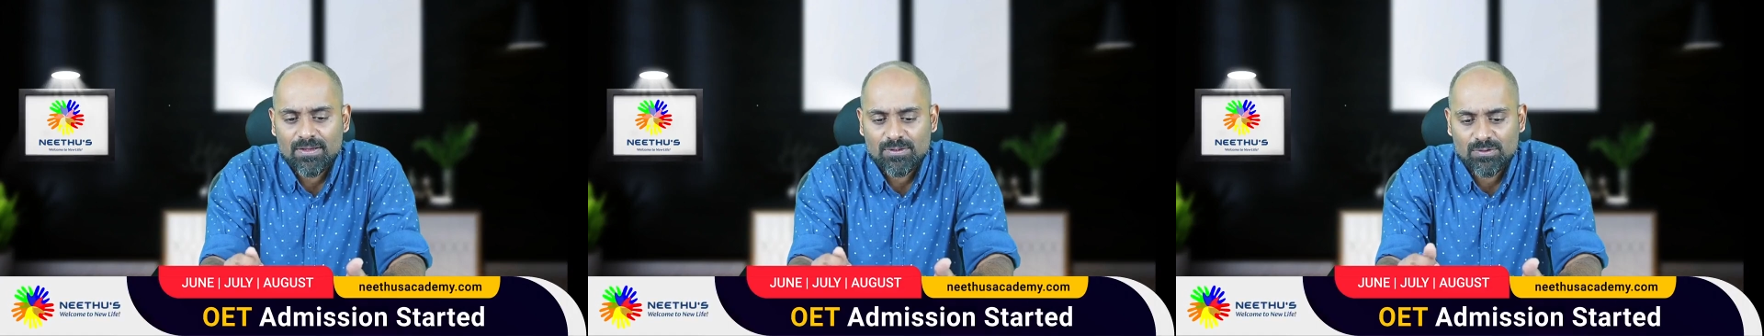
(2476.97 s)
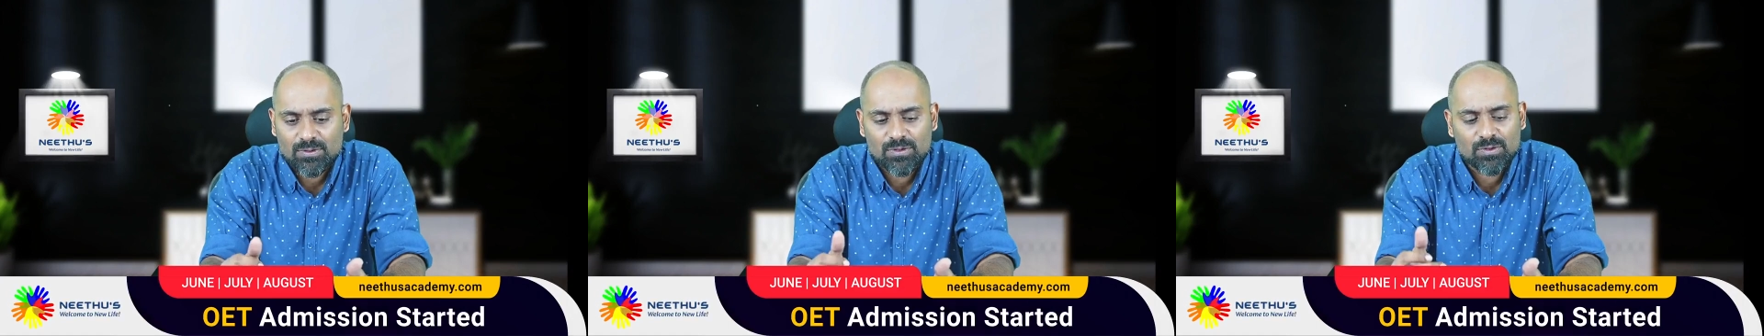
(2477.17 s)

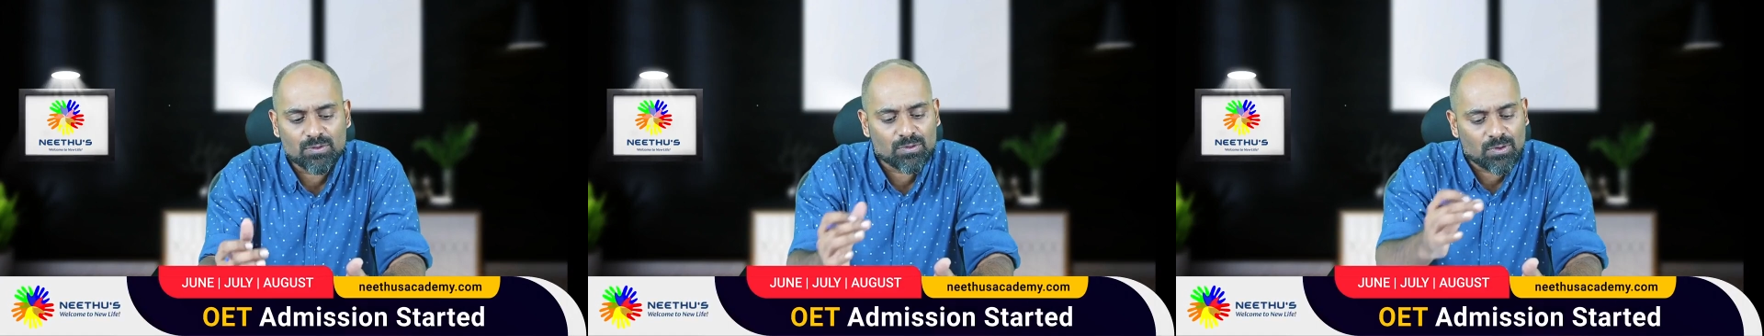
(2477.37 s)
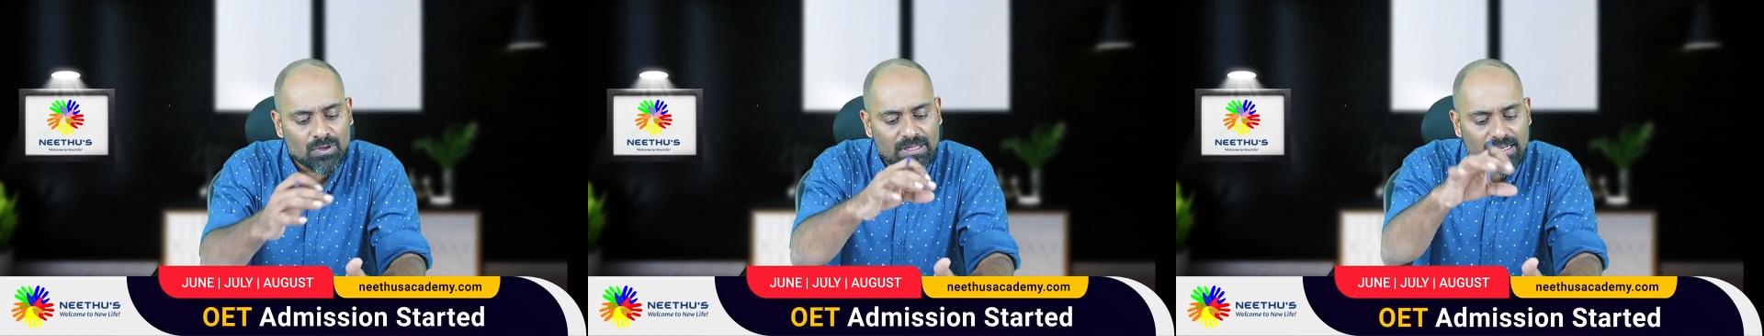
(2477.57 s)
So you
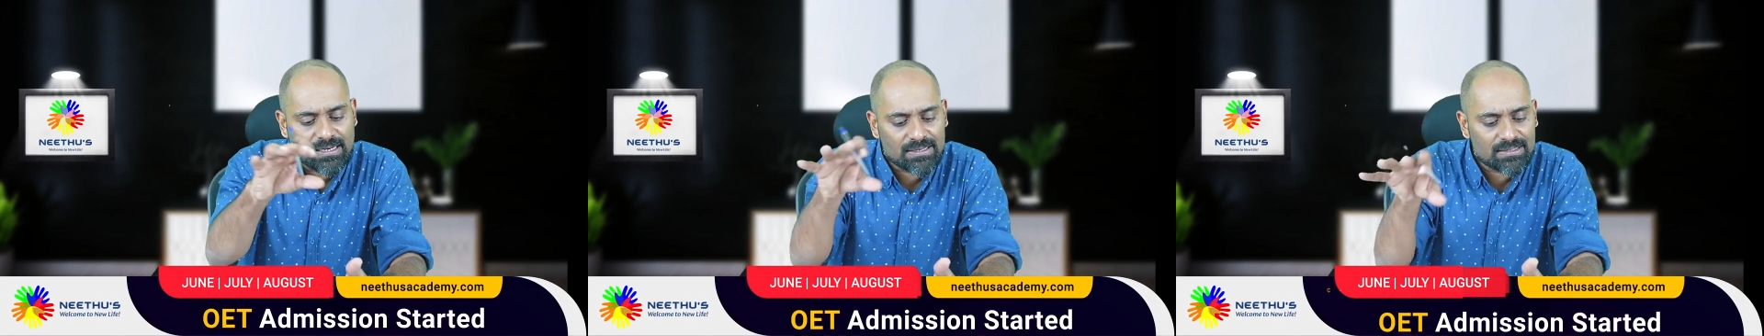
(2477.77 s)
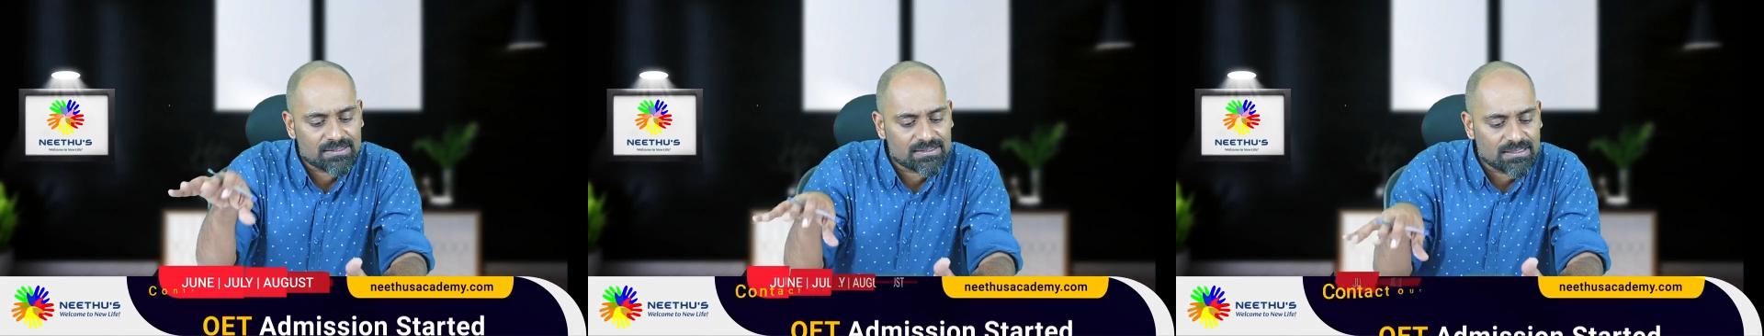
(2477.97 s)
know that
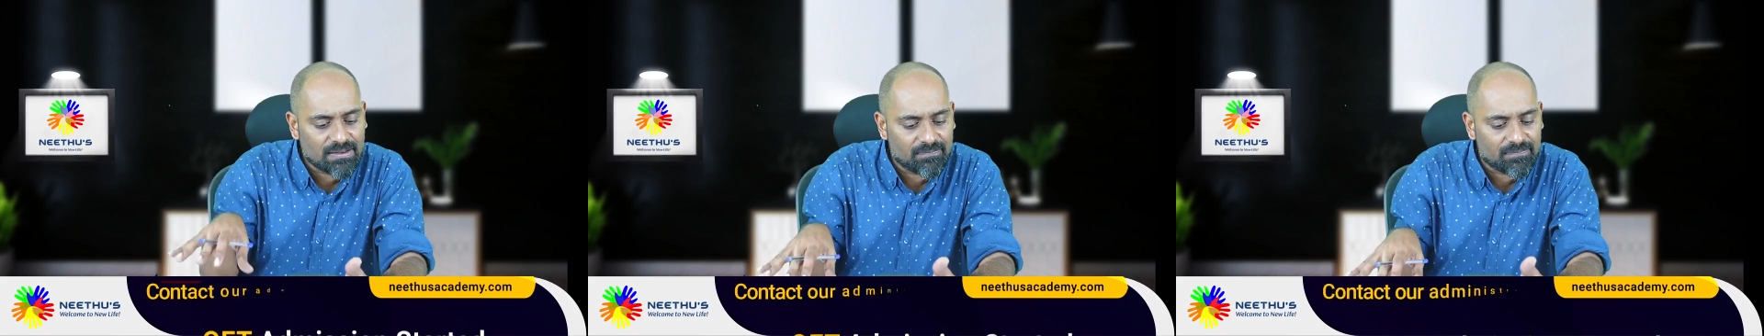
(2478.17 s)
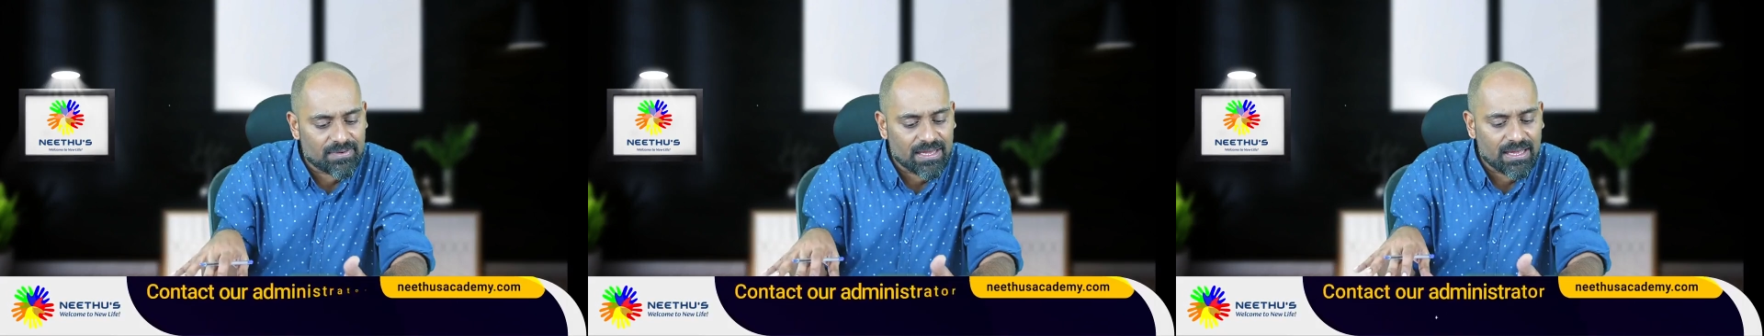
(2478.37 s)
it is
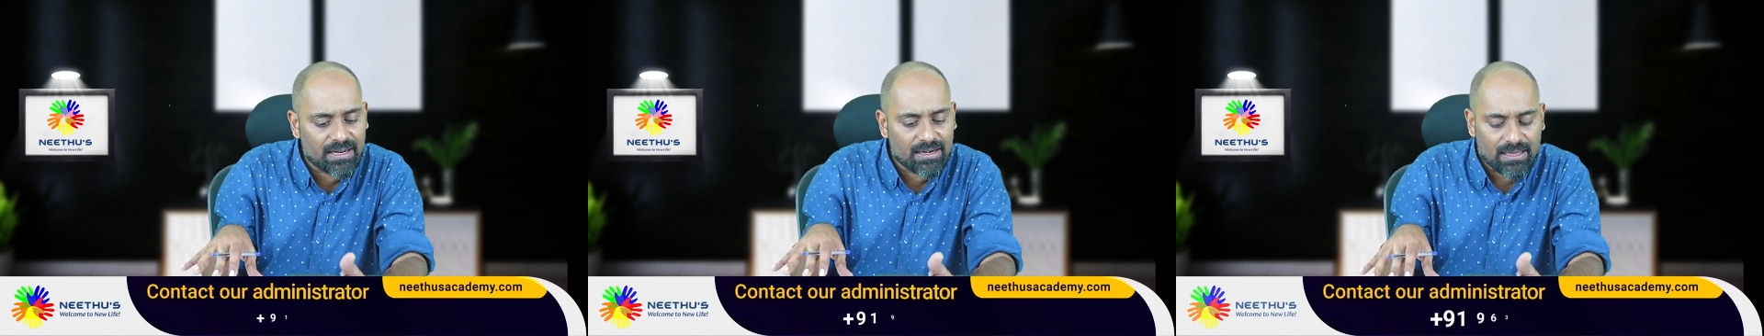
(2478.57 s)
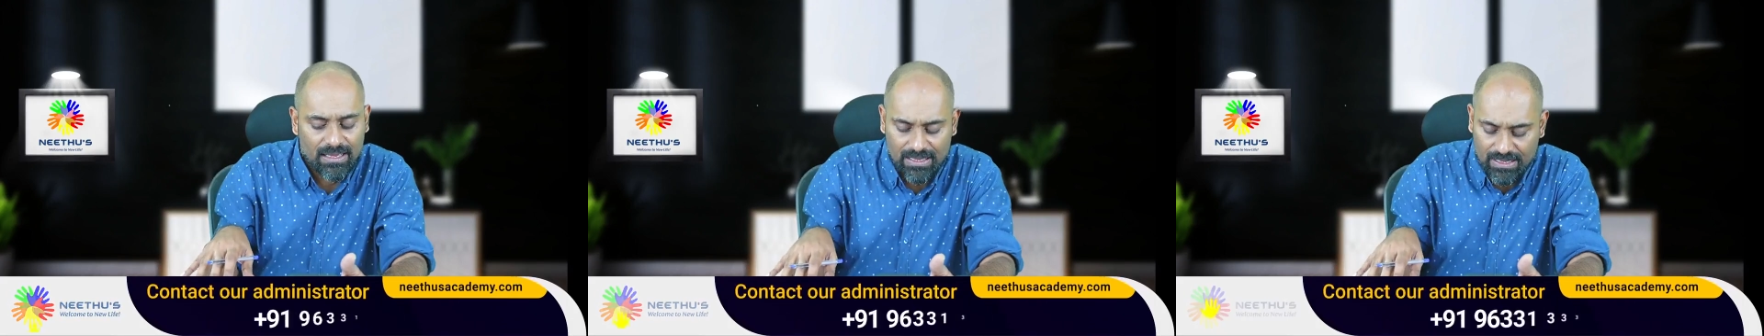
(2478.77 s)

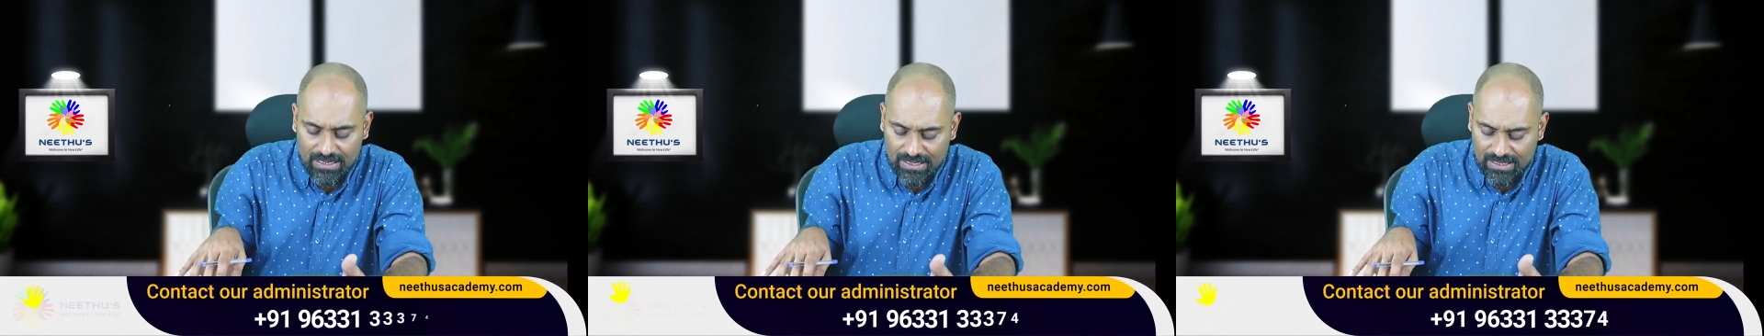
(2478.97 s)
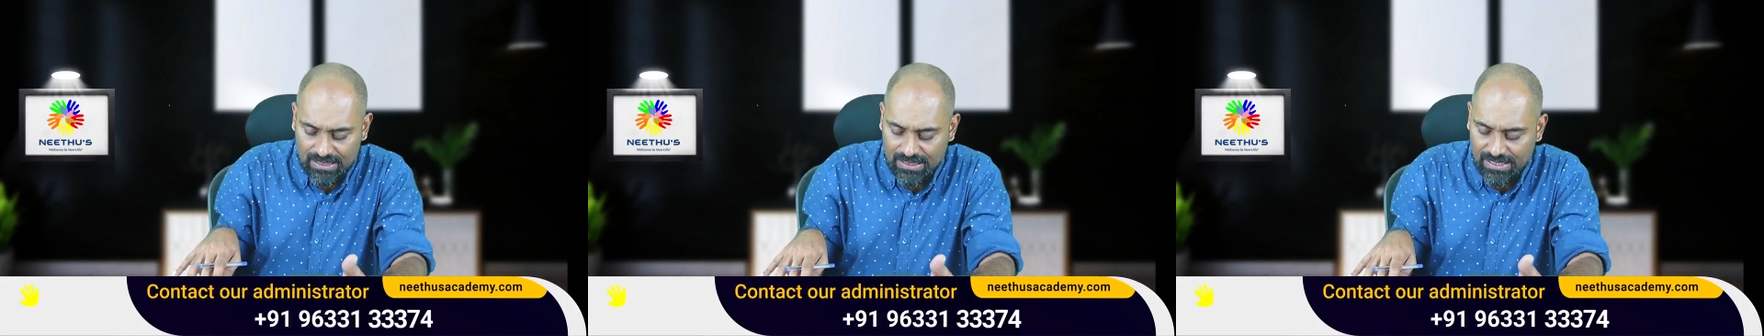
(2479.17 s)
somewhere
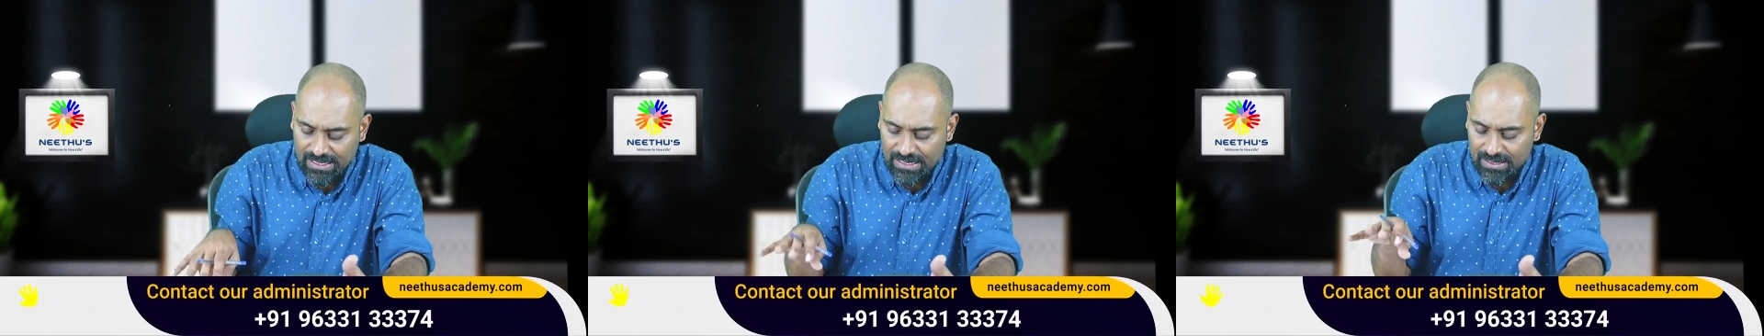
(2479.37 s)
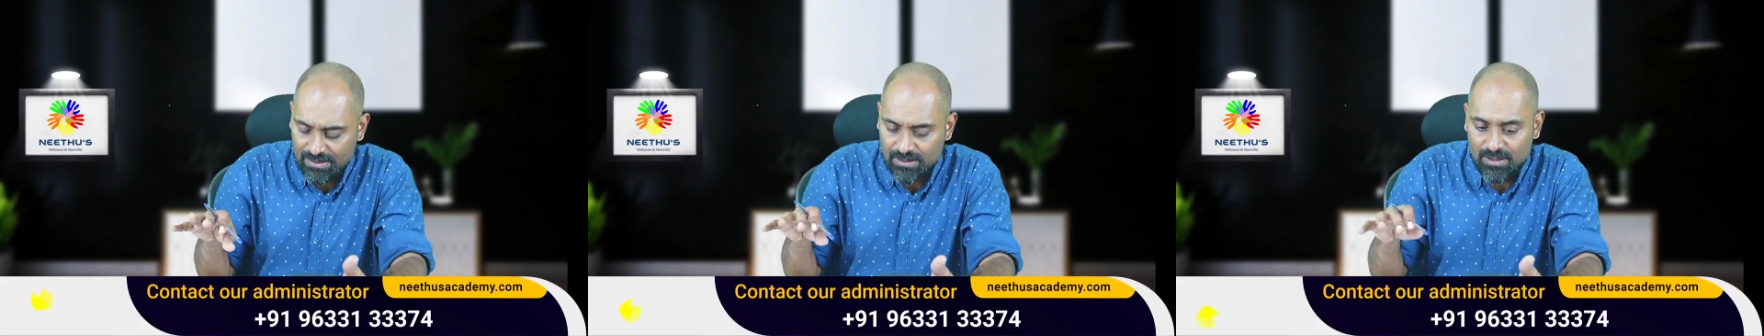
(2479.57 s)

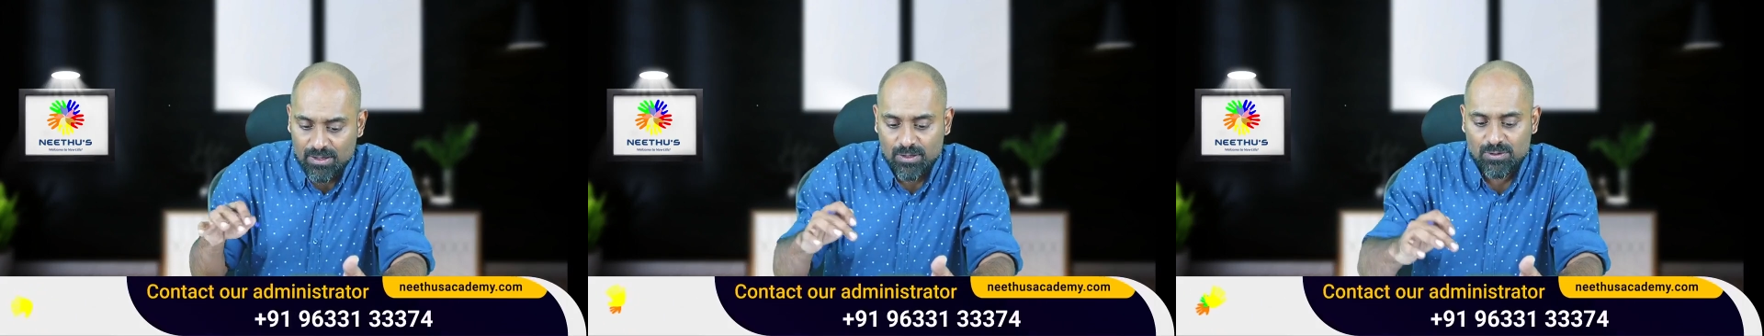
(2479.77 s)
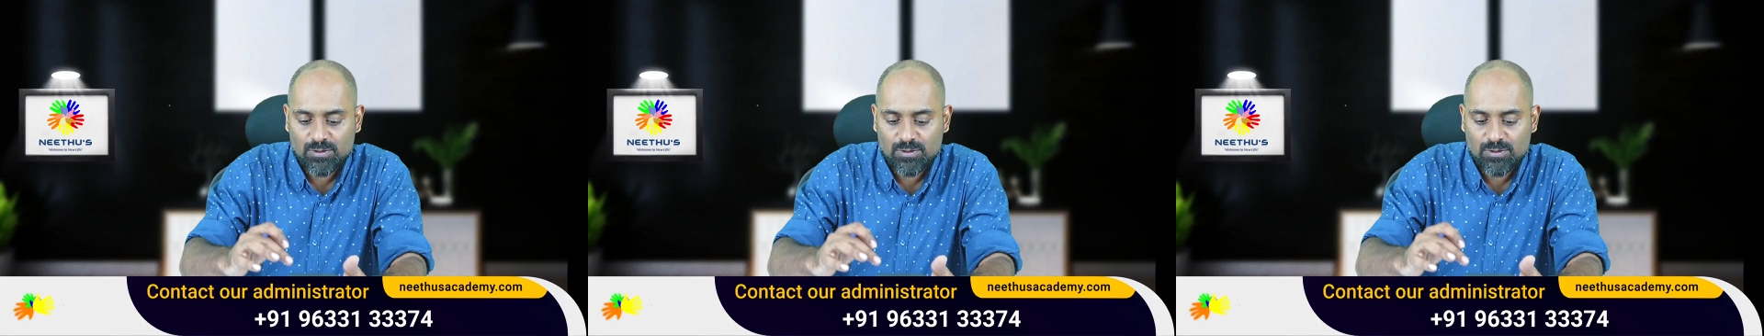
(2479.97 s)
there.